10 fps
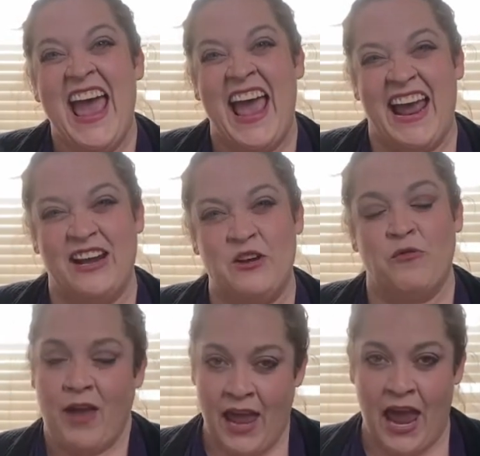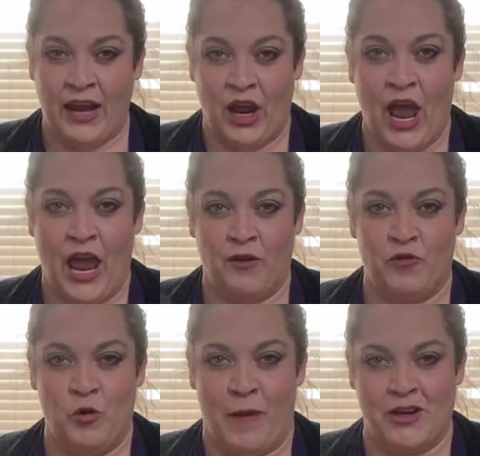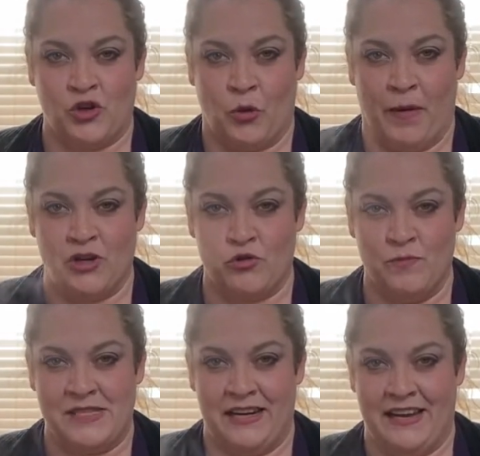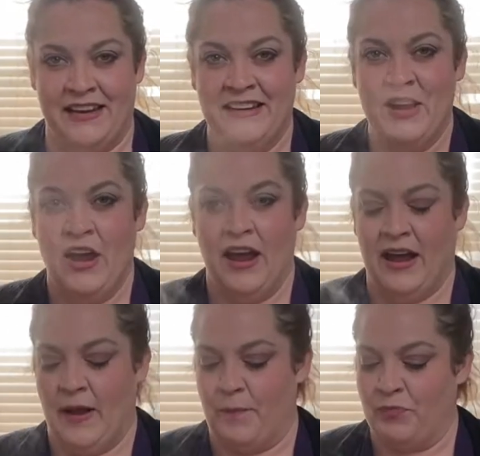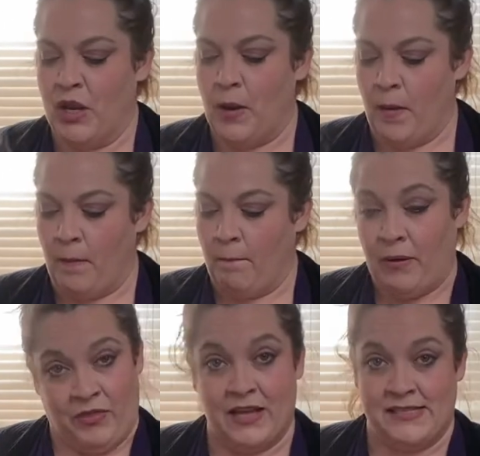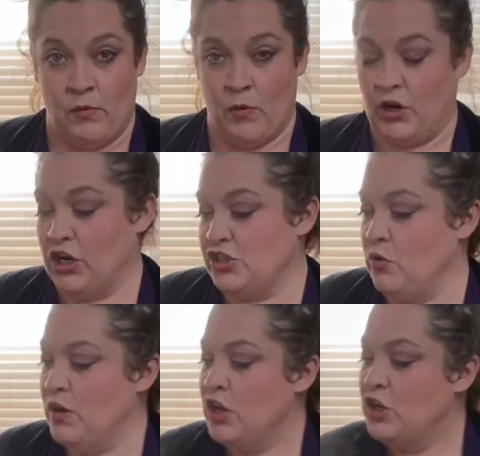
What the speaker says: and you've had a few magical mushrooms in you, but that's not what we're gonna do.